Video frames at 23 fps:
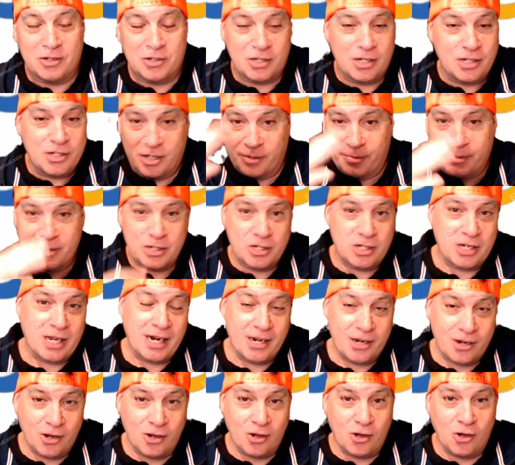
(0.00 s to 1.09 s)
since I've been
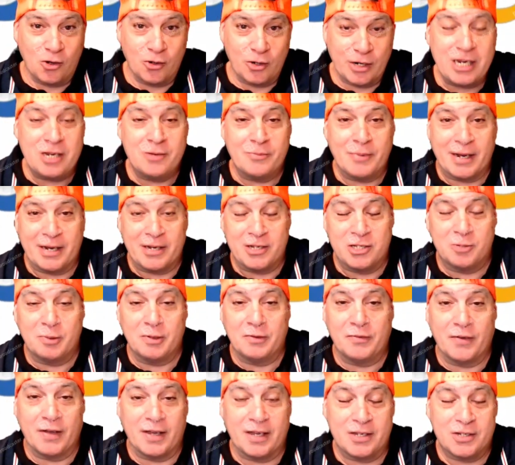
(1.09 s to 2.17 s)
selling on eBay, to
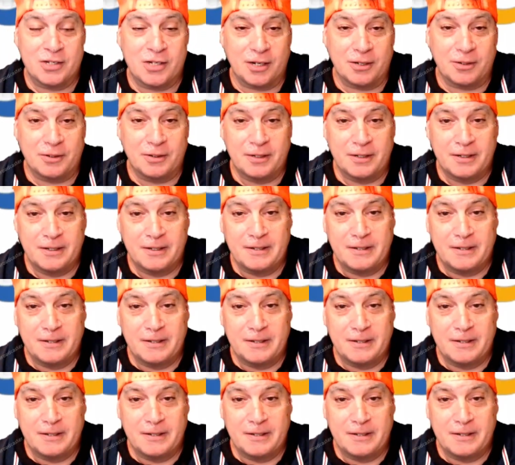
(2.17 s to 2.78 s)
be fair. So